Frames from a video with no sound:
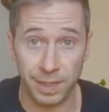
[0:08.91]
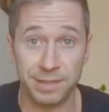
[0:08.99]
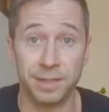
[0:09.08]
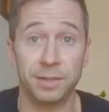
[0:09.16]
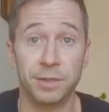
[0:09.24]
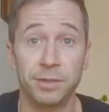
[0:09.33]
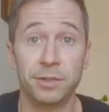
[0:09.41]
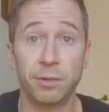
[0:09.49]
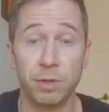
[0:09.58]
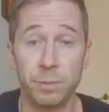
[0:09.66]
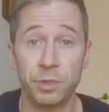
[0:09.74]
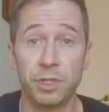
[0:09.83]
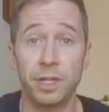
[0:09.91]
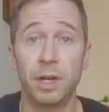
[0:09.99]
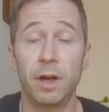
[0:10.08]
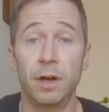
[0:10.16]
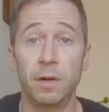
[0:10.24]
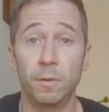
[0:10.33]
It's a
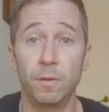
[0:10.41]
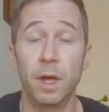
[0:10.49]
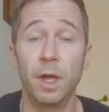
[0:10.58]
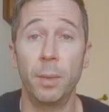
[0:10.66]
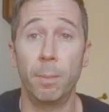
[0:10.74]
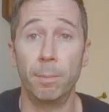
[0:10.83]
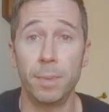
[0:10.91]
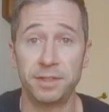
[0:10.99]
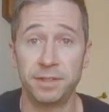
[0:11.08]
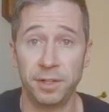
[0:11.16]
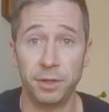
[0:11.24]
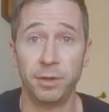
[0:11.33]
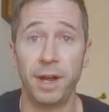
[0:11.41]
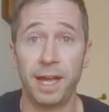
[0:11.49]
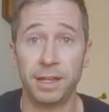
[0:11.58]
description of muscular